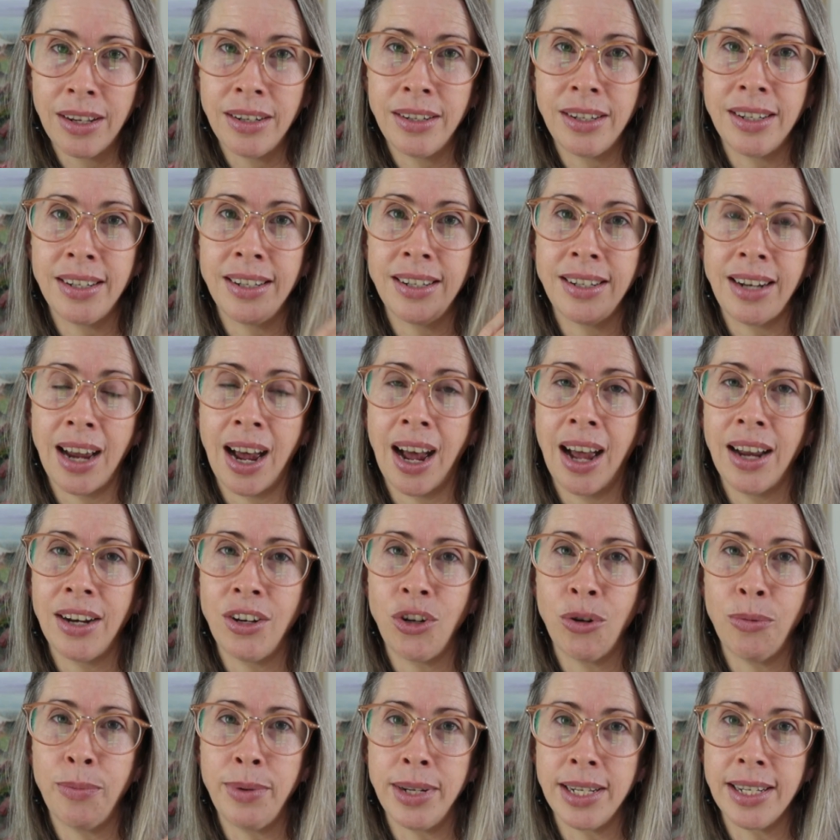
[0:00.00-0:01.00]
to start
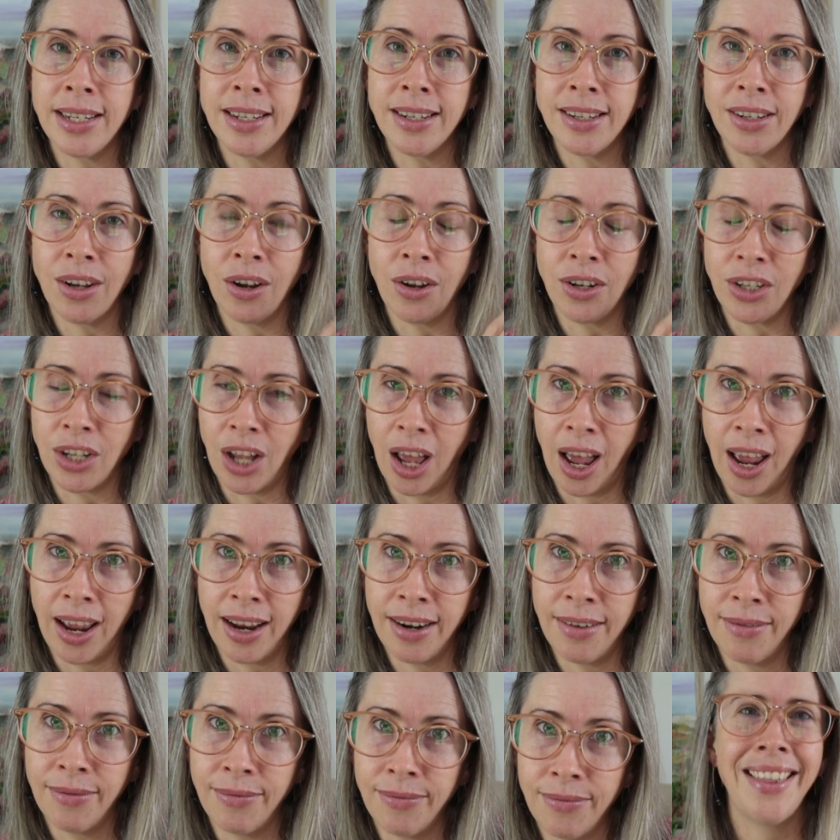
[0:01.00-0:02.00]
your business
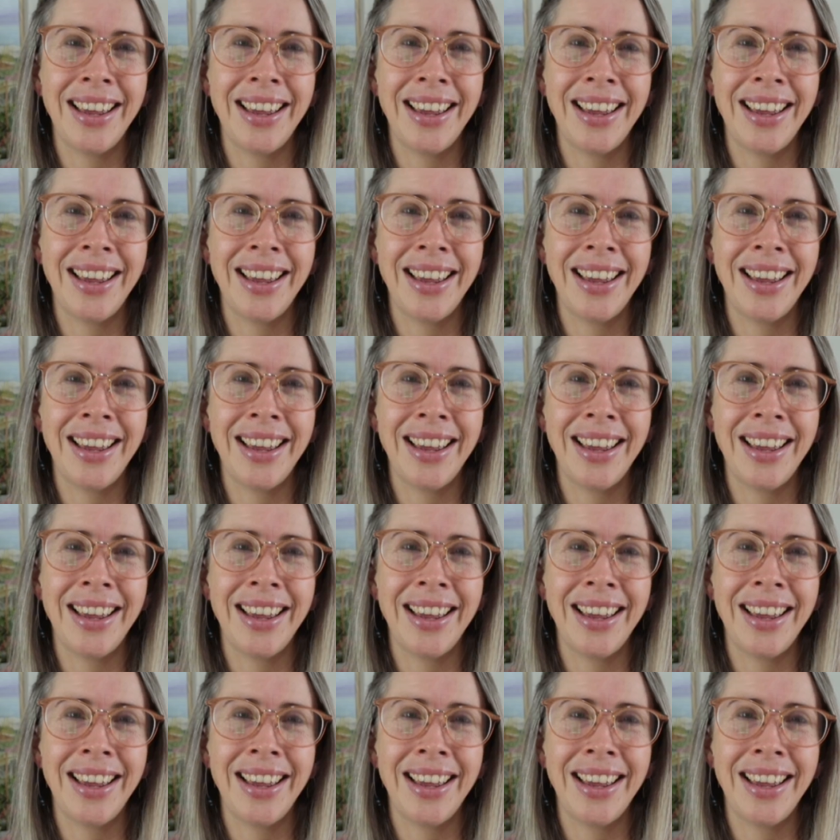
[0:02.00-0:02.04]
online.